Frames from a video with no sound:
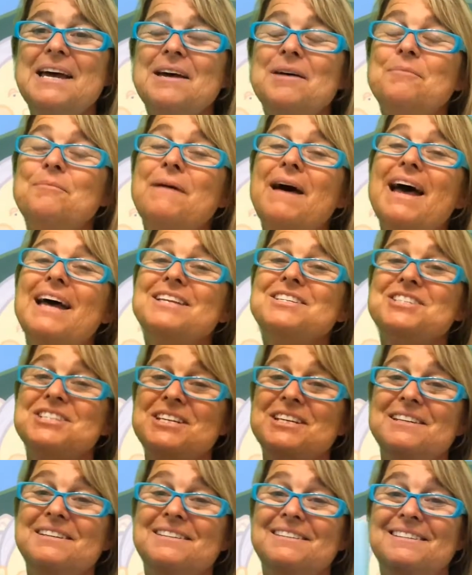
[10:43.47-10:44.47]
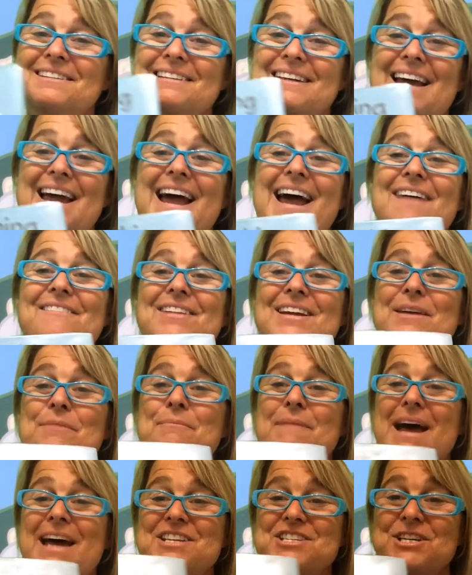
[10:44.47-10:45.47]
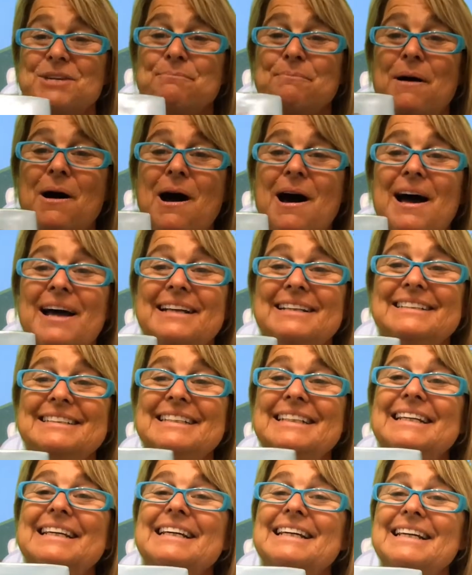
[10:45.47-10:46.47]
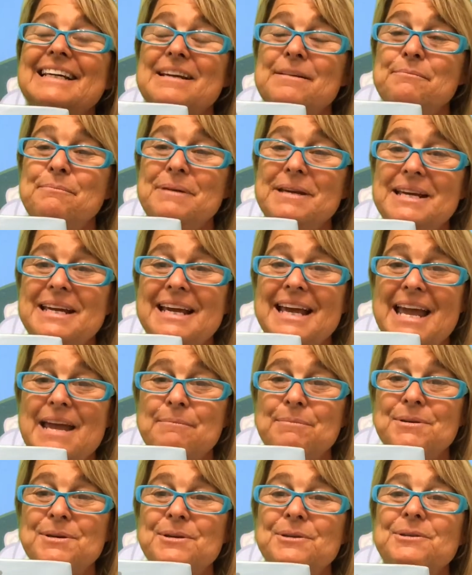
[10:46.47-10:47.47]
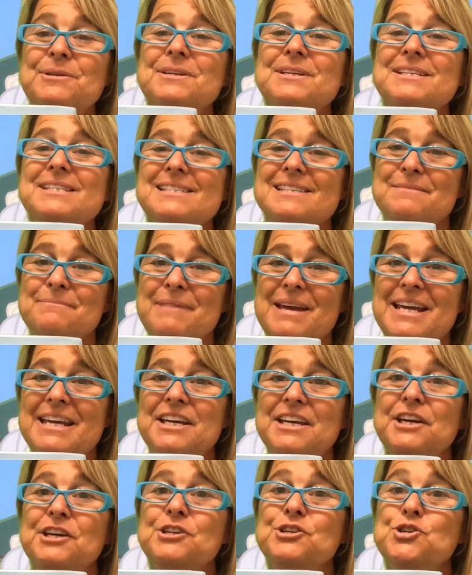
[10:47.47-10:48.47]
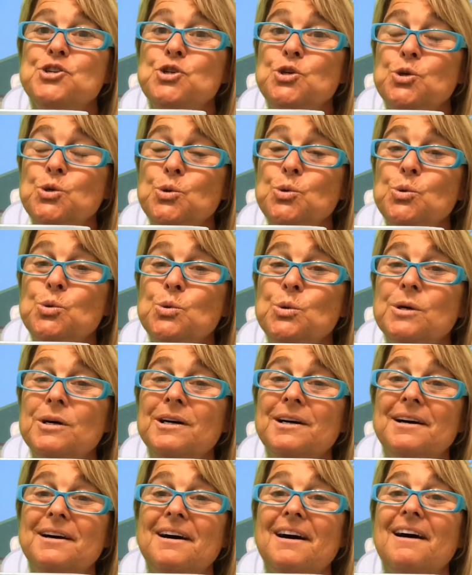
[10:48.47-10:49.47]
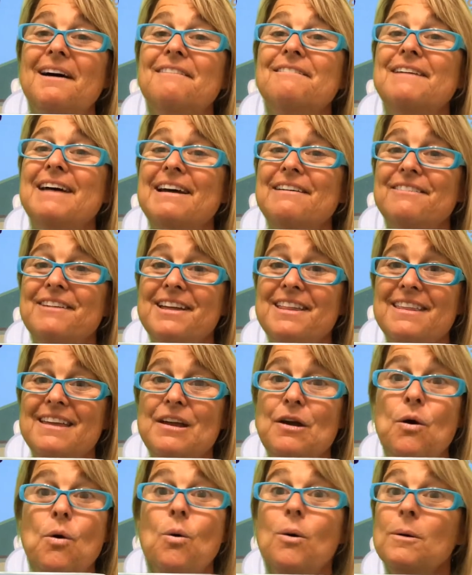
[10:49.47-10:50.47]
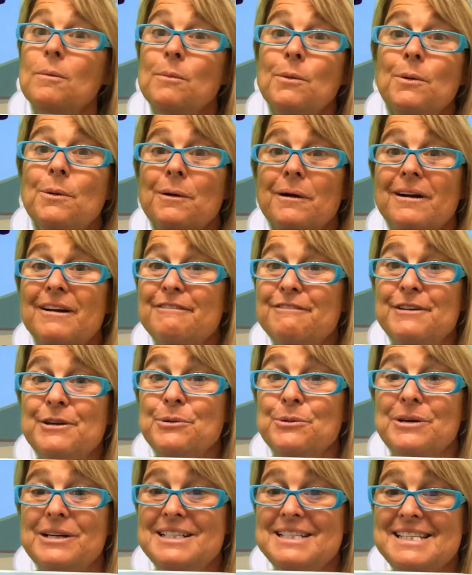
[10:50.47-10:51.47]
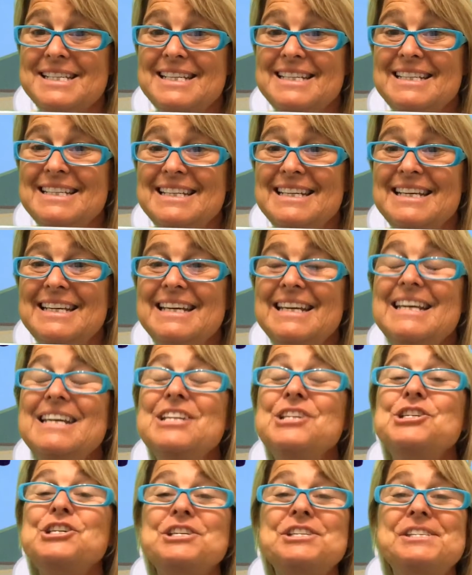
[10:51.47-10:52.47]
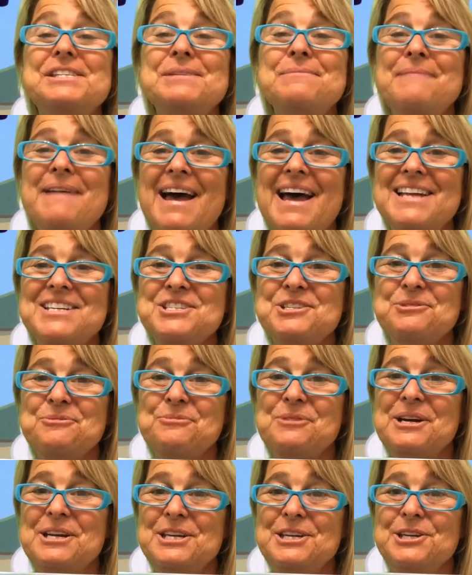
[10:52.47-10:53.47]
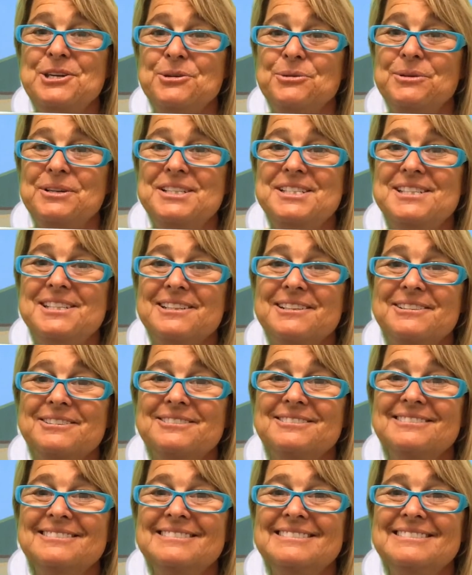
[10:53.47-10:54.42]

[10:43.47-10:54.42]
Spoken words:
Imagine having a magic pot and being able to make two of everything, or more if you wanted. Just imagine what you would do.